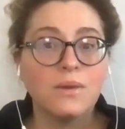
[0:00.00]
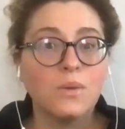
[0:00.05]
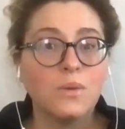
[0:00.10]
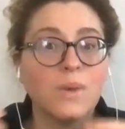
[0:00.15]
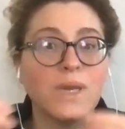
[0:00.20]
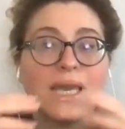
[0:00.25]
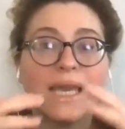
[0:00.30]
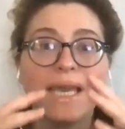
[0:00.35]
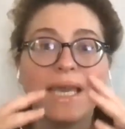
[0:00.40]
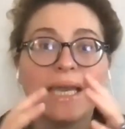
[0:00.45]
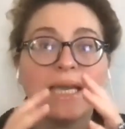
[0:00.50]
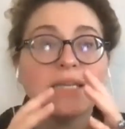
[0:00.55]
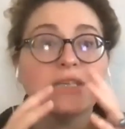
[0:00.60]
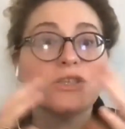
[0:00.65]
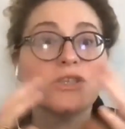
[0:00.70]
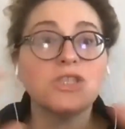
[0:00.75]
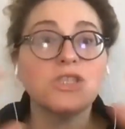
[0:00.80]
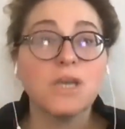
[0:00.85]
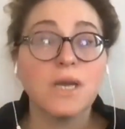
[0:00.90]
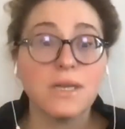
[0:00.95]
We
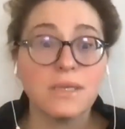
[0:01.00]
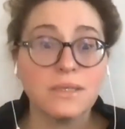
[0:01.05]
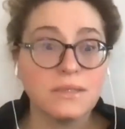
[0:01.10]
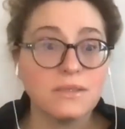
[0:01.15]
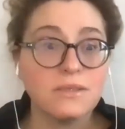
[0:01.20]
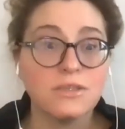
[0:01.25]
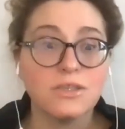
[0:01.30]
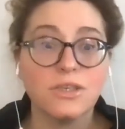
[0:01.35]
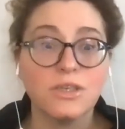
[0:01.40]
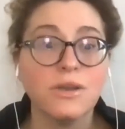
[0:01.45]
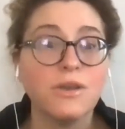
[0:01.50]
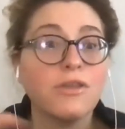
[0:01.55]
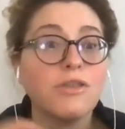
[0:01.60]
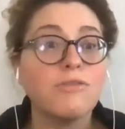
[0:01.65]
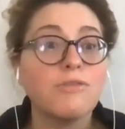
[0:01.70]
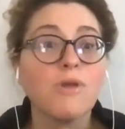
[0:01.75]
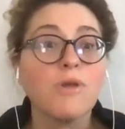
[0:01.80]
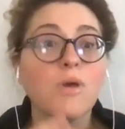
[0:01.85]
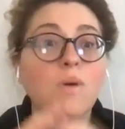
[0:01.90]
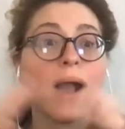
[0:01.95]
can't just
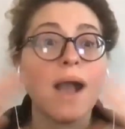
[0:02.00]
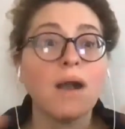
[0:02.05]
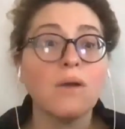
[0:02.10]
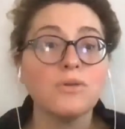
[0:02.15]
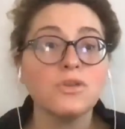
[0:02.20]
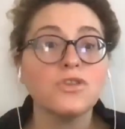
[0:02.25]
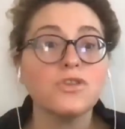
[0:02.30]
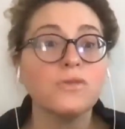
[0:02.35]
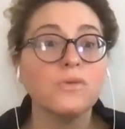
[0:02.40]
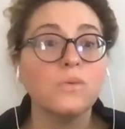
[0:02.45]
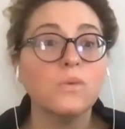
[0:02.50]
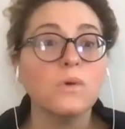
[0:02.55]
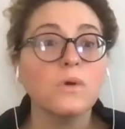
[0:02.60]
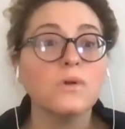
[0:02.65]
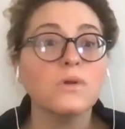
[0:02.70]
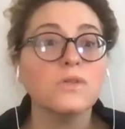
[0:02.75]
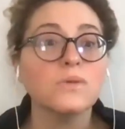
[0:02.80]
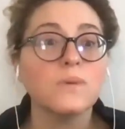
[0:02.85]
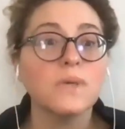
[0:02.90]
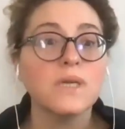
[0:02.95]
throw out to the
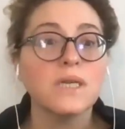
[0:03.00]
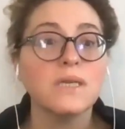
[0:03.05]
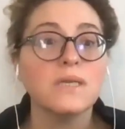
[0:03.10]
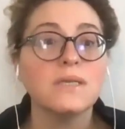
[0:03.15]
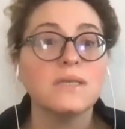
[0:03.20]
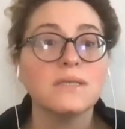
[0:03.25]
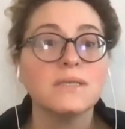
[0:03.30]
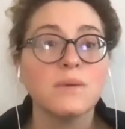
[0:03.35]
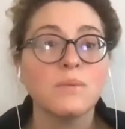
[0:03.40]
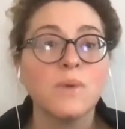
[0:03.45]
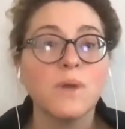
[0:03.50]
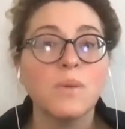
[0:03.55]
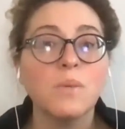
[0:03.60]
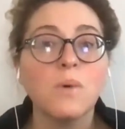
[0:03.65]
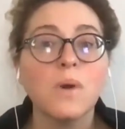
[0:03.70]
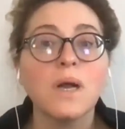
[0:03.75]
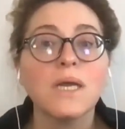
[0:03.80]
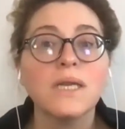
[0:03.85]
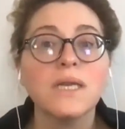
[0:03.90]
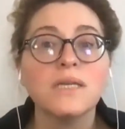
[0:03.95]
world what it is that we
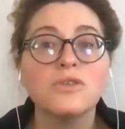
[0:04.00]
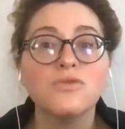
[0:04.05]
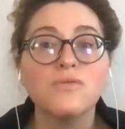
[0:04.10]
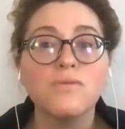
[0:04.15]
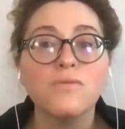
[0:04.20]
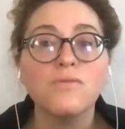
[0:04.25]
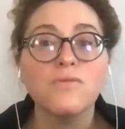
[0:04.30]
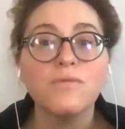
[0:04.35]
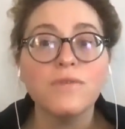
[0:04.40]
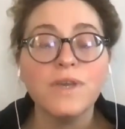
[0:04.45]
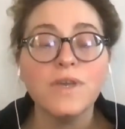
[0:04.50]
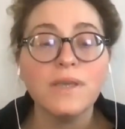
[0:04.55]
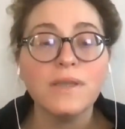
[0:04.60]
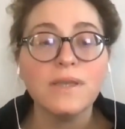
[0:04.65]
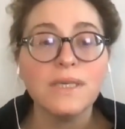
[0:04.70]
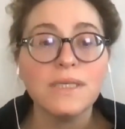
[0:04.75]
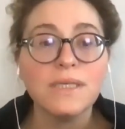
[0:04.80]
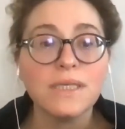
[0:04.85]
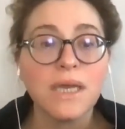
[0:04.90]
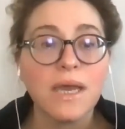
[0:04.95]
want. It's
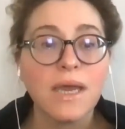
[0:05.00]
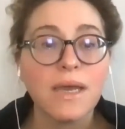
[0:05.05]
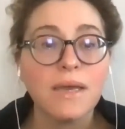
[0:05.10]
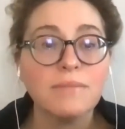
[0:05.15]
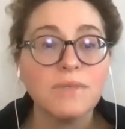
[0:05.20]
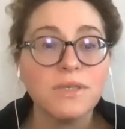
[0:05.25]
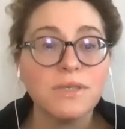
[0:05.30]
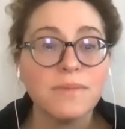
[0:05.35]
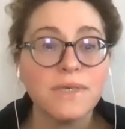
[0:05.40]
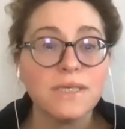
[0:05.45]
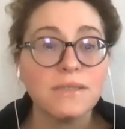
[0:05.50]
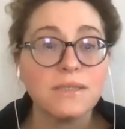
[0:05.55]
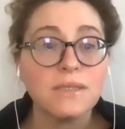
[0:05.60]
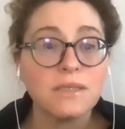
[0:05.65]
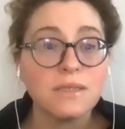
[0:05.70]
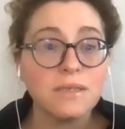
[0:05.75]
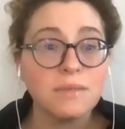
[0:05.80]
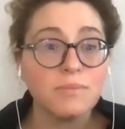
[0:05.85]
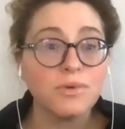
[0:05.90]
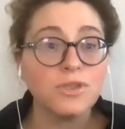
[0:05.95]
really time to
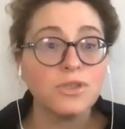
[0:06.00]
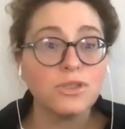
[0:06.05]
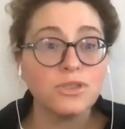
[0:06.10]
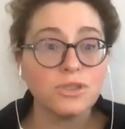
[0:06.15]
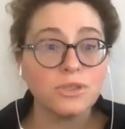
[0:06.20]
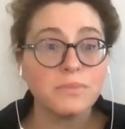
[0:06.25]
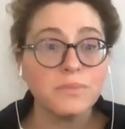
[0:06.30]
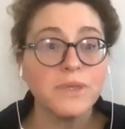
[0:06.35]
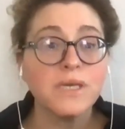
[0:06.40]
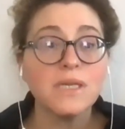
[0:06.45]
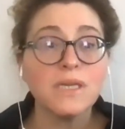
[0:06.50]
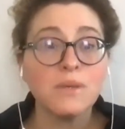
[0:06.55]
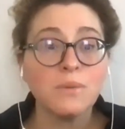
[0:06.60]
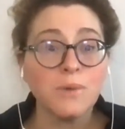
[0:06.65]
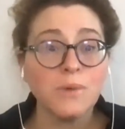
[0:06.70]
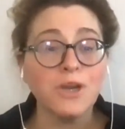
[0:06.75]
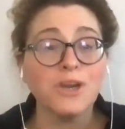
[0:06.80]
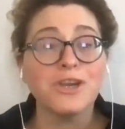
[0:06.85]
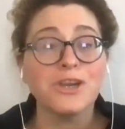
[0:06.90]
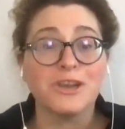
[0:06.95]
basically put your money
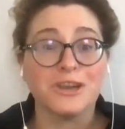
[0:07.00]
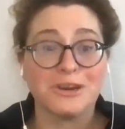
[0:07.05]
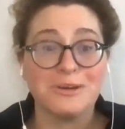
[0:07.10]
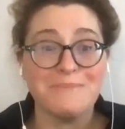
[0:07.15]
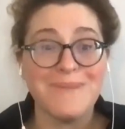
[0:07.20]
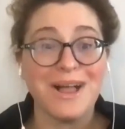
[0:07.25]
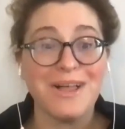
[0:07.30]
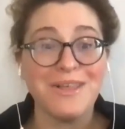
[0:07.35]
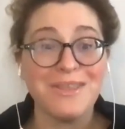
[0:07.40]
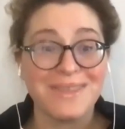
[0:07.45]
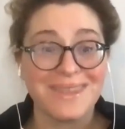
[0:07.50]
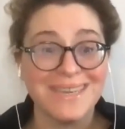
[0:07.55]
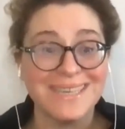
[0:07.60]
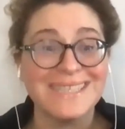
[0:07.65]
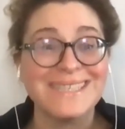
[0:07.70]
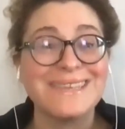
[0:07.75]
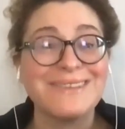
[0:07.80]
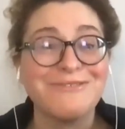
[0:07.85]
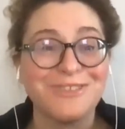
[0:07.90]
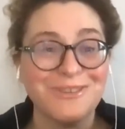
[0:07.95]
where your mouth
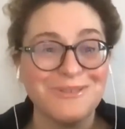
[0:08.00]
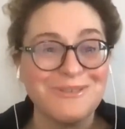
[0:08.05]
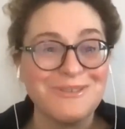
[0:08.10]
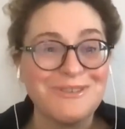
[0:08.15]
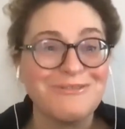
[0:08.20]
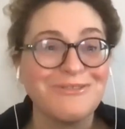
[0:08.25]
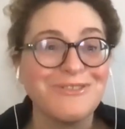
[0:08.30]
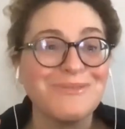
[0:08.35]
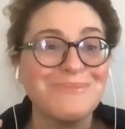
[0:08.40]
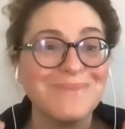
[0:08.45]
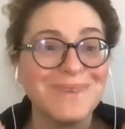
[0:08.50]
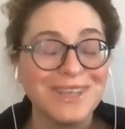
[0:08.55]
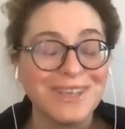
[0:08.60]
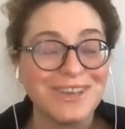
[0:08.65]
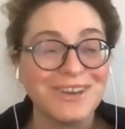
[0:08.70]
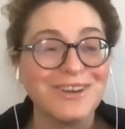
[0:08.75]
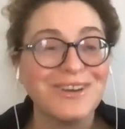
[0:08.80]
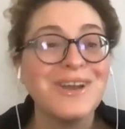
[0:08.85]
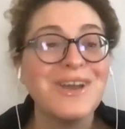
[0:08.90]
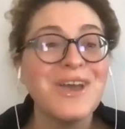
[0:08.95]
is, if you are
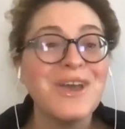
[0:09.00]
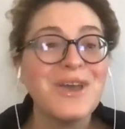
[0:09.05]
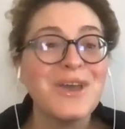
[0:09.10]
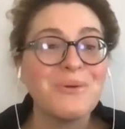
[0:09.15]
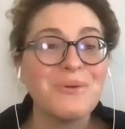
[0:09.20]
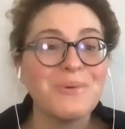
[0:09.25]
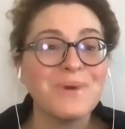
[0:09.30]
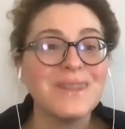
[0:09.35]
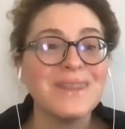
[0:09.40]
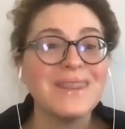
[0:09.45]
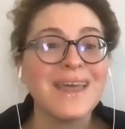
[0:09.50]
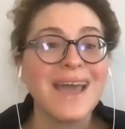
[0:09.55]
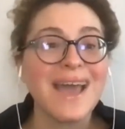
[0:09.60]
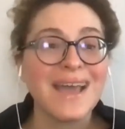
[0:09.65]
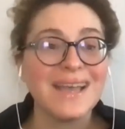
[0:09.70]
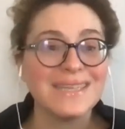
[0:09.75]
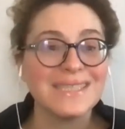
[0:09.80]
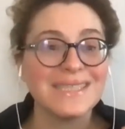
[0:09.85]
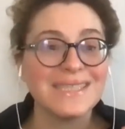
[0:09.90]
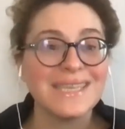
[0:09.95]
familiar with
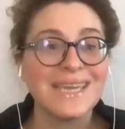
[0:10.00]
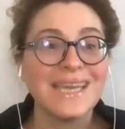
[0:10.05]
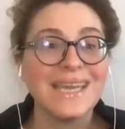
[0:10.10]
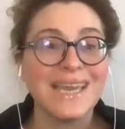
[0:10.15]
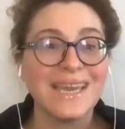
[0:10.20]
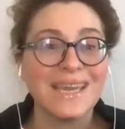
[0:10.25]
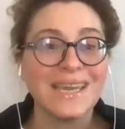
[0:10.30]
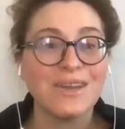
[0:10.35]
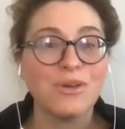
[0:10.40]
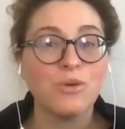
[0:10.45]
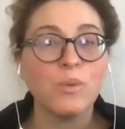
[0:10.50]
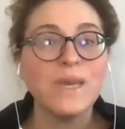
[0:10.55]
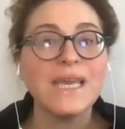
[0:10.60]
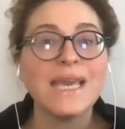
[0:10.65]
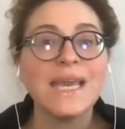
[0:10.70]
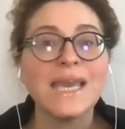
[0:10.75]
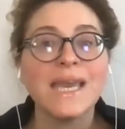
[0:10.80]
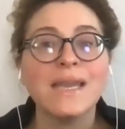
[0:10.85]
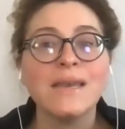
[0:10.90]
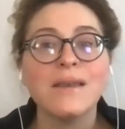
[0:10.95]
that saying. We
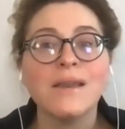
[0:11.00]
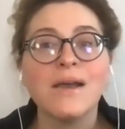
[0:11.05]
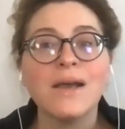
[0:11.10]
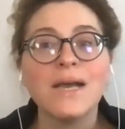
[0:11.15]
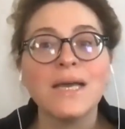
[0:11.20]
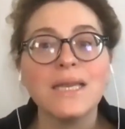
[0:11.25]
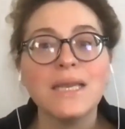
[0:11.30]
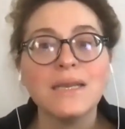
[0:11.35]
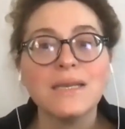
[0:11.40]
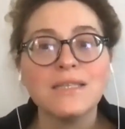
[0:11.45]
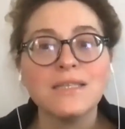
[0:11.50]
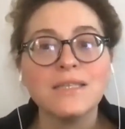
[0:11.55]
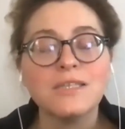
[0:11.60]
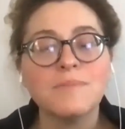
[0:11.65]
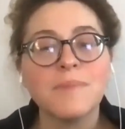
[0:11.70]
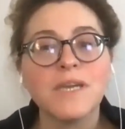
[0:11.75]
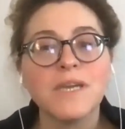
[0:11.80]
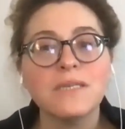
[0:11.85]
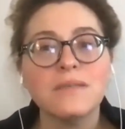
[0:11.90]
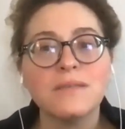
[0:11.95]
cannot
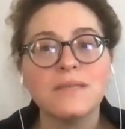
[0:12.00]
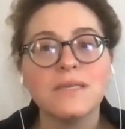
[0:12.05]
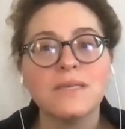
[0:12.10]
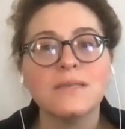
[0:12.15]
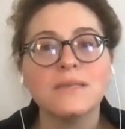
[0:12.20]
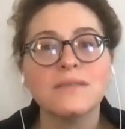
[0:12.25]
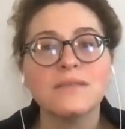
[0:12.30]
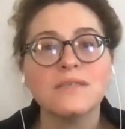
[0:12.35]
expect things